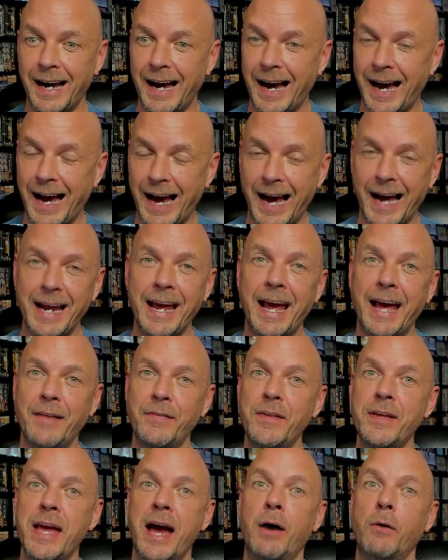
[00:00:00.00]
I had
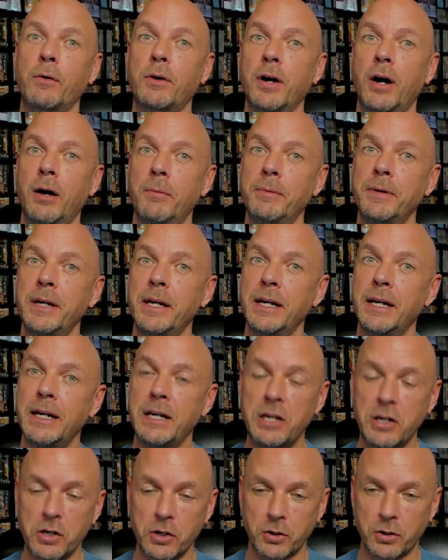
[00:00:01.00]
the outcome
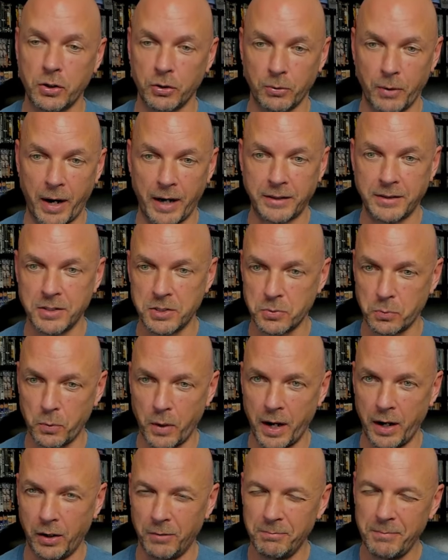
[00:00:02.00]
here correct as
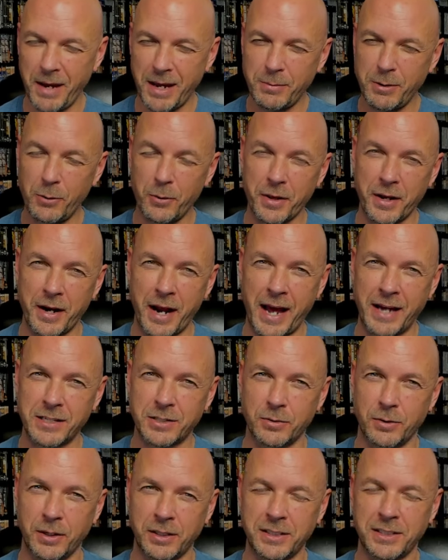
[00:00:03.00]
well, maybe with an
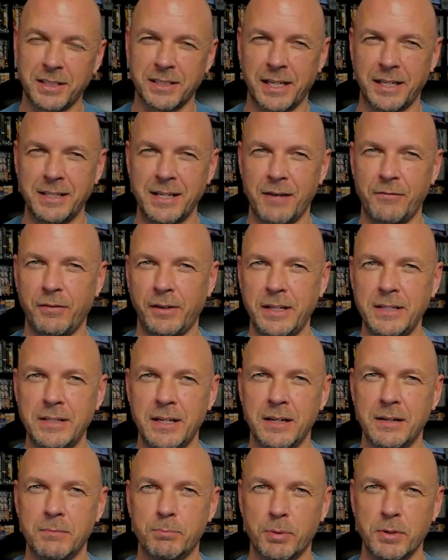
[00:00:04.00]
asterisk because I definitely
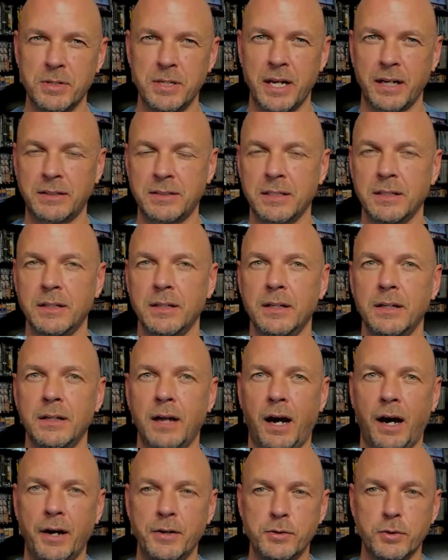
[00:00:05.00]
didn't predict
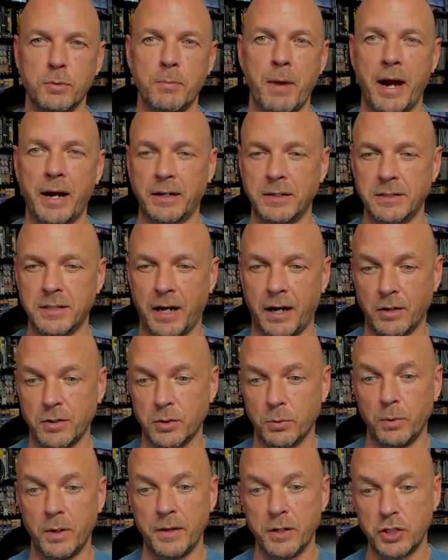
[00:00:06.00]
Drew McIntyre to
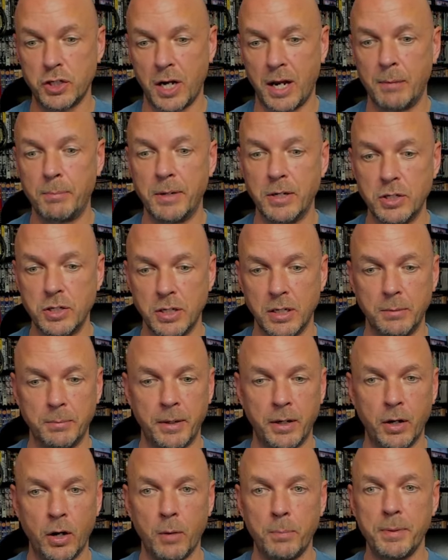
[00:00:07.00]
win the championship. But
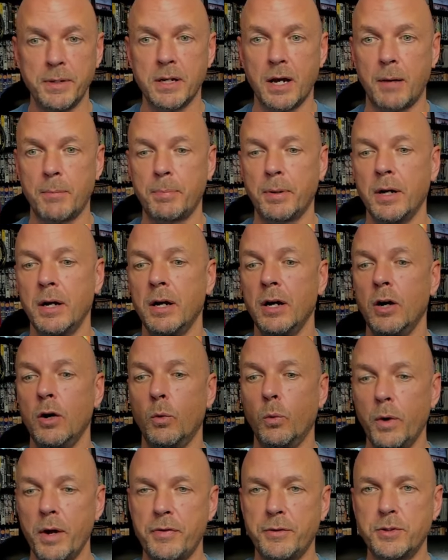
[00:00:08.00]
it opened up
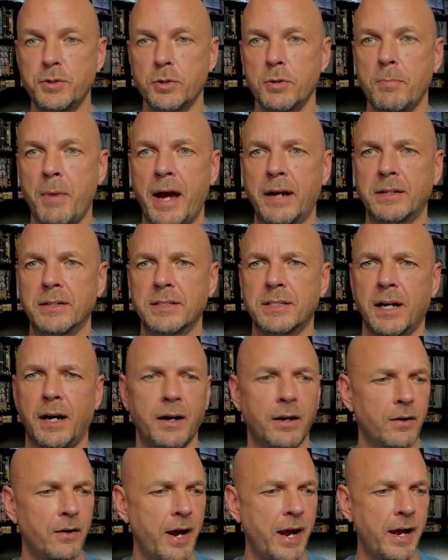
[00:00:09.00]
with Drew
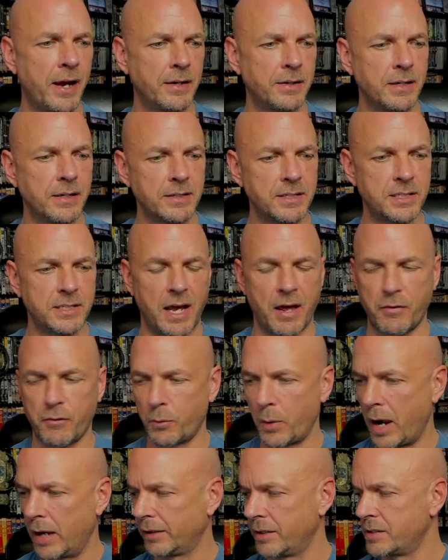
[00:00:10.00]
McIntyre and Seth
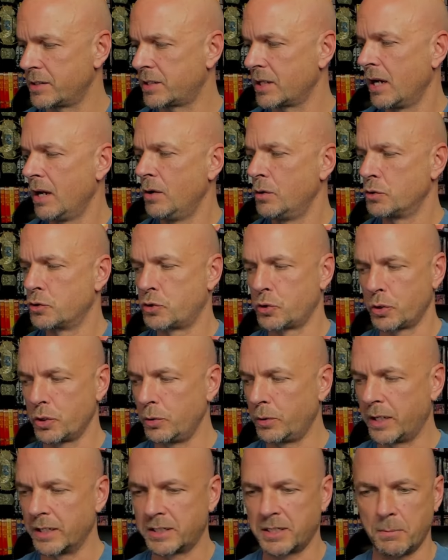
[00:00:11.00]
Rollins. Drew
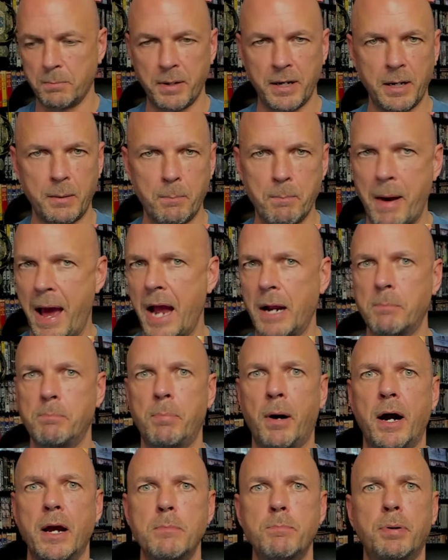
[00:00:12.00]
gets a big
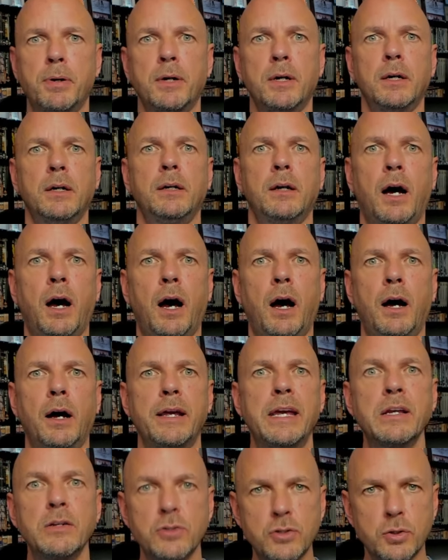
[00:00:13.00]
bagpipe
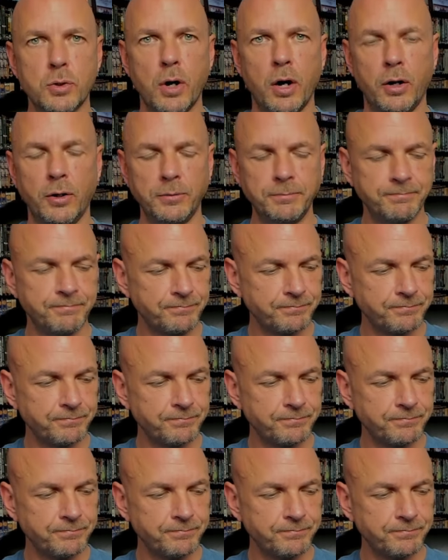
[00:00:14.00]
intro,